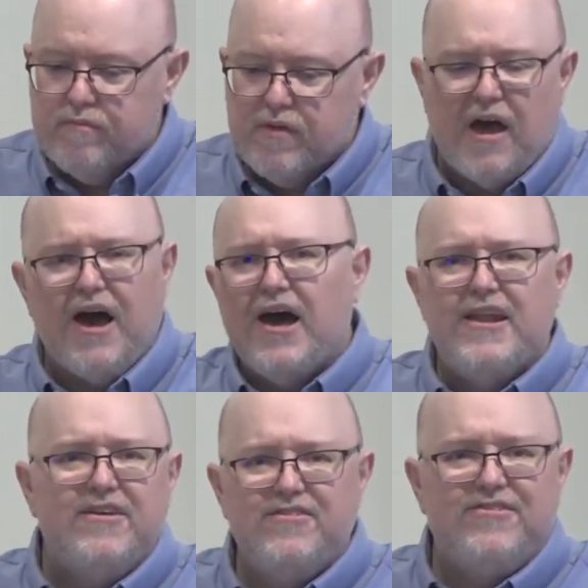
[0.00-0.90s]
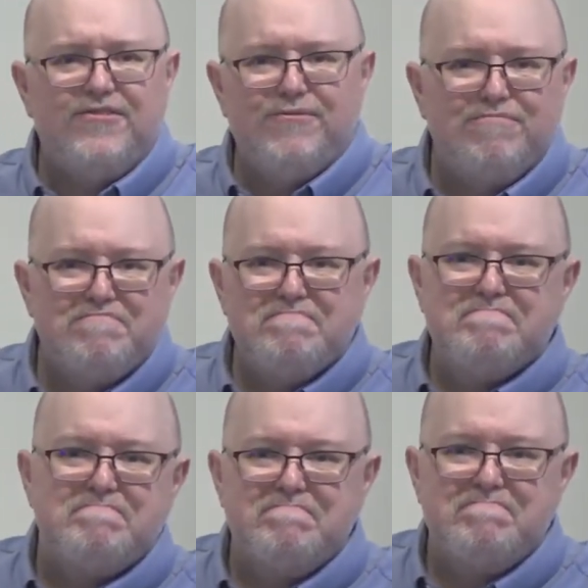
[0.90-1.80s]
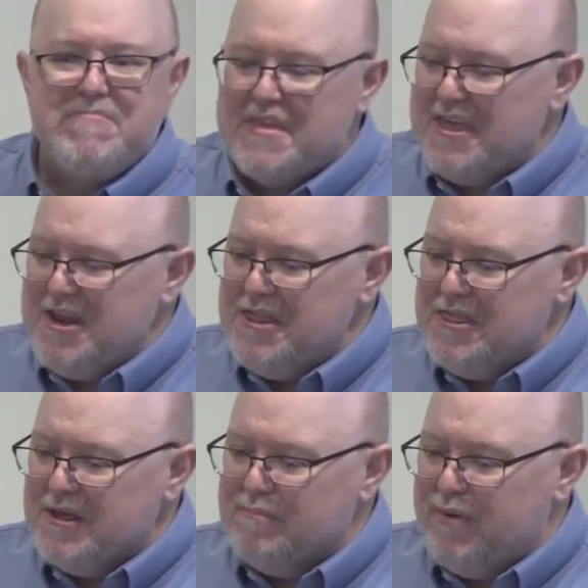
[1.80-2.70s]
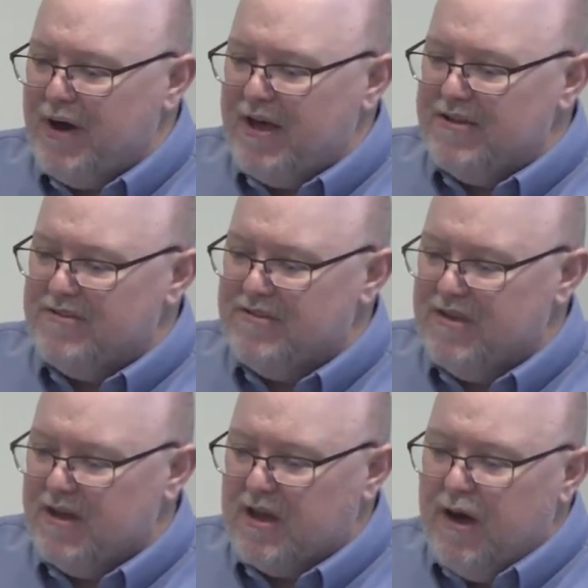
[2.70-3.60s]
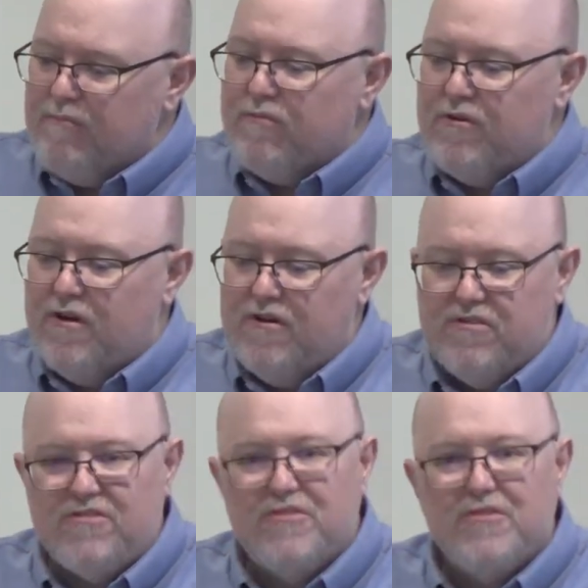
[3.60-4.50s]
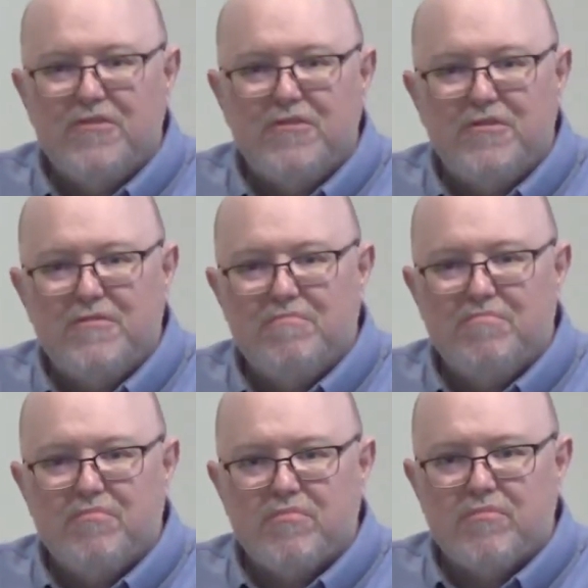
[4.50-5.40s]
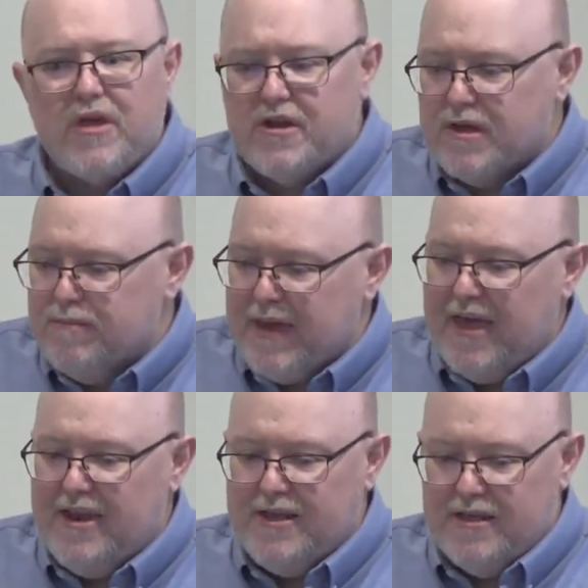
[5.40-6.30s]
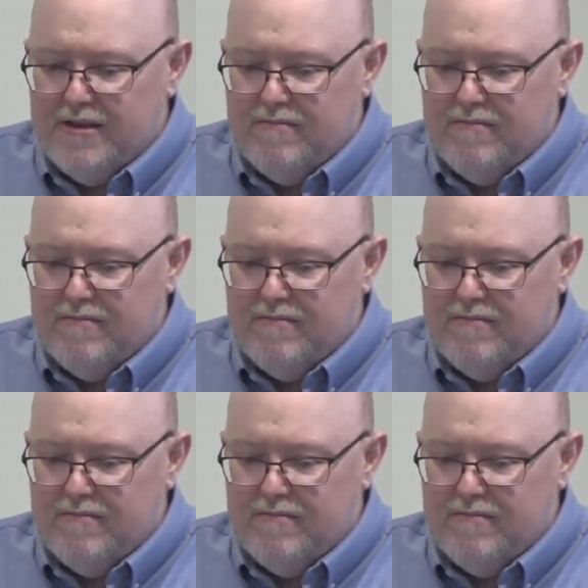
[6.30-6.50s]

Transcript: God is anything but a comfort and a companion.